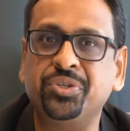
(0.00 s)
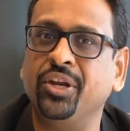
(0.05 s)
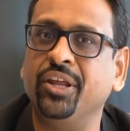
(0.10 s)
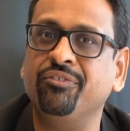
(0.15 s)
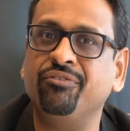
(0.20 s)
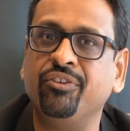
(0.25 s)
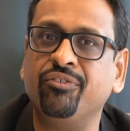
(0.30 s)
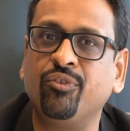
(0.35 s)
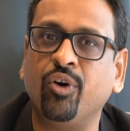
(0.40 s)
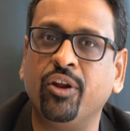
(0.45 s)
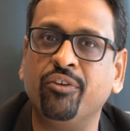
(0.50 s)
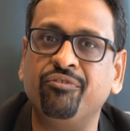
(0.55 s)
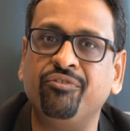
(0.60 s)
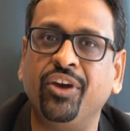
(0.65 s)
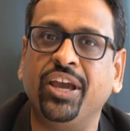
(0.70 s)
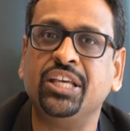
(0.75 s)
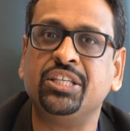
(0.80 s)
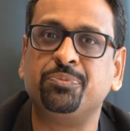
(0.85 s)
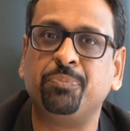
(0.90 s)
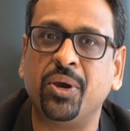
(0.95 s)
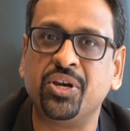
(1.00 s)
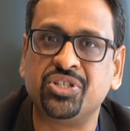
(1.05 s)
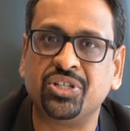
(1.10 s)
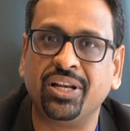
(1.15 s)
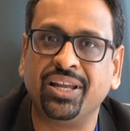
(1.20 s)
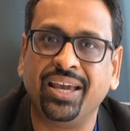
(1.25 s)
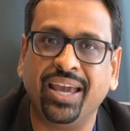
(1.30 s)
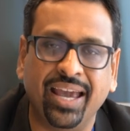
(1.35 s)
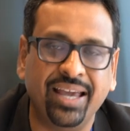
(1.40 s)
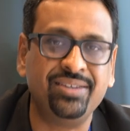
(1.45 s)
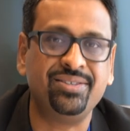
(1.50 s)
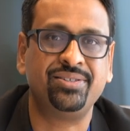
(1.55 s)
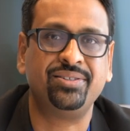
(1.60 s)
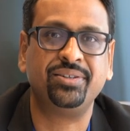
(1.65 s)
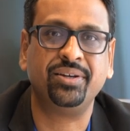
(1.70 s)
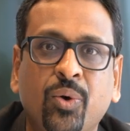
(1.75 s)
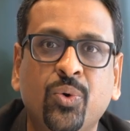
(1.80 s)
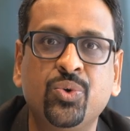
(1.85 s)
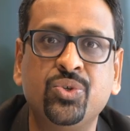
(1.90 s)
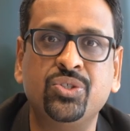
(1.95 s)
Today we've got a very special guest
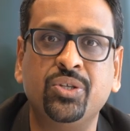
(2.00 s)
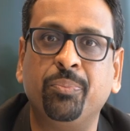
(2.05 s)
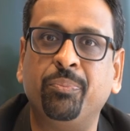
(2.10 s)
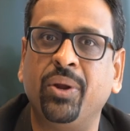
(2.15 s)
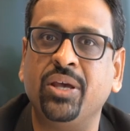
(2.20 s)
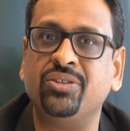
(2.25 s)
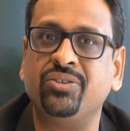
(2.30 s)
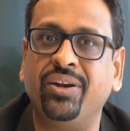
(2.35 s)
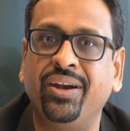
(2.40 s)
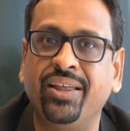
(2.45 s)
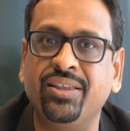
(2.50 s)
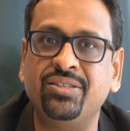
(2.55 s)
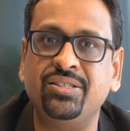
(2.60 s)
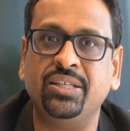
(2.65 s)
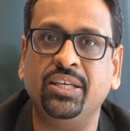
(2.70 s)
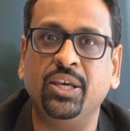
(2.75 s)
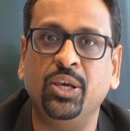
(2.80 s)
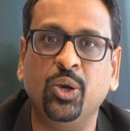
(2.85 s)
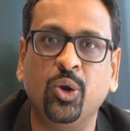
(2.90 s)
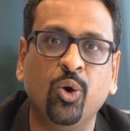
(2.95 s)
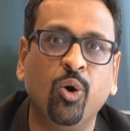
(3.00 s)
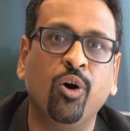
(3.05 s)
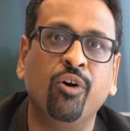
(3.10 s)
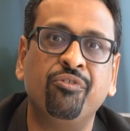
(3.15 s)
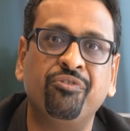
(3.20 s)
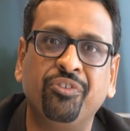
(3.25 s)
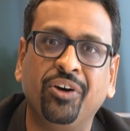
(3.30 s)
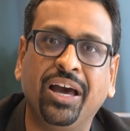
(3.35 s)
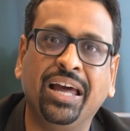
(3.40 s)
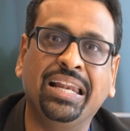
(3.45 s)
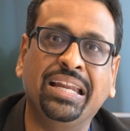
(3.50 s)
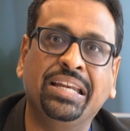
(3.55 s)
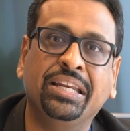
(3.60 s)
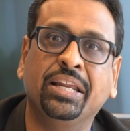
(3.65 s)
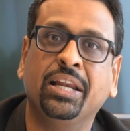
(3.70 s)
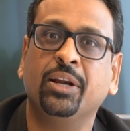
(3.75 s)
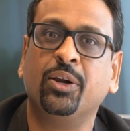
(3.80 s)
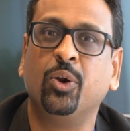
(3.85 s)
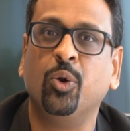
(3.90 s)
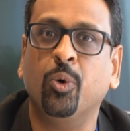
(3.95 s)
who's the president and CEO of
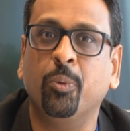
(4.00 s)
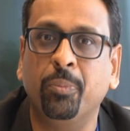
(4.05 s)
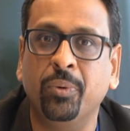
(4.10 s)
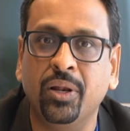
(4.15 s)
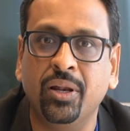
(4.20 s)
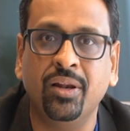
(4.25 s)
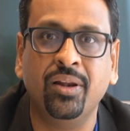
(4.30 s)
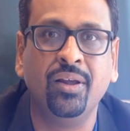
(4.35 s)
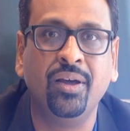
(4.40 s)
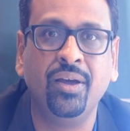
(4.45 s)
Allinial Global,